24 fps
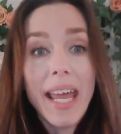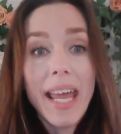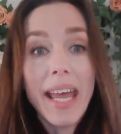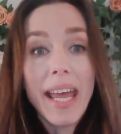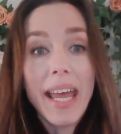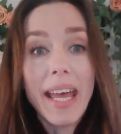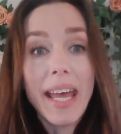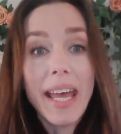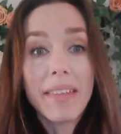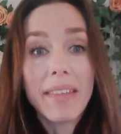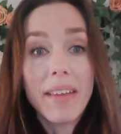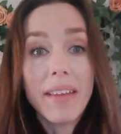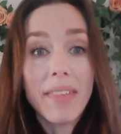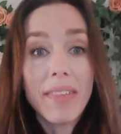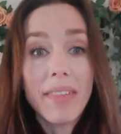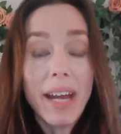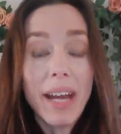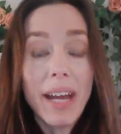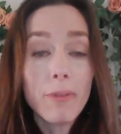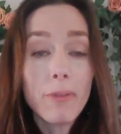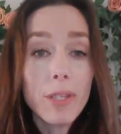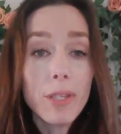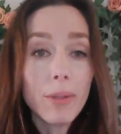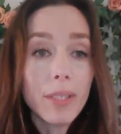and that
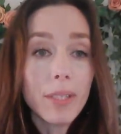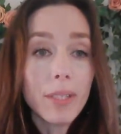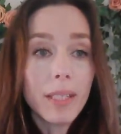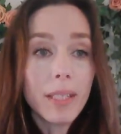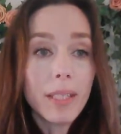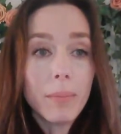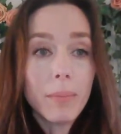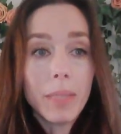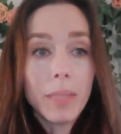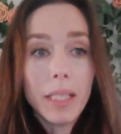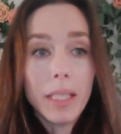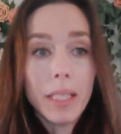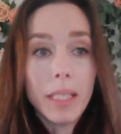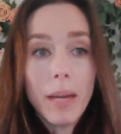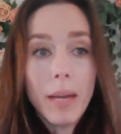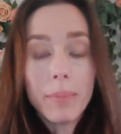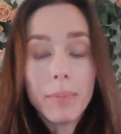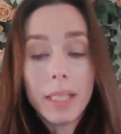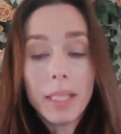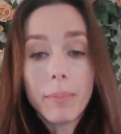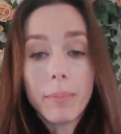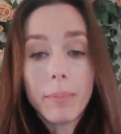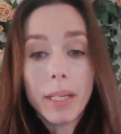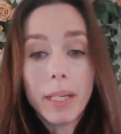resulted in me not
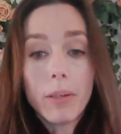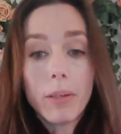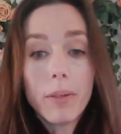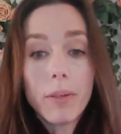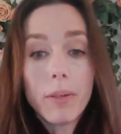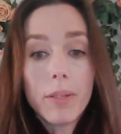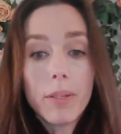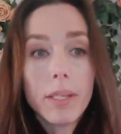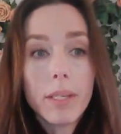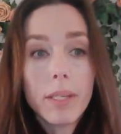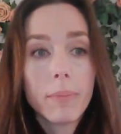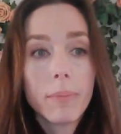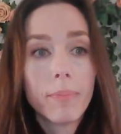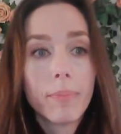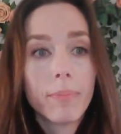meeting my goals.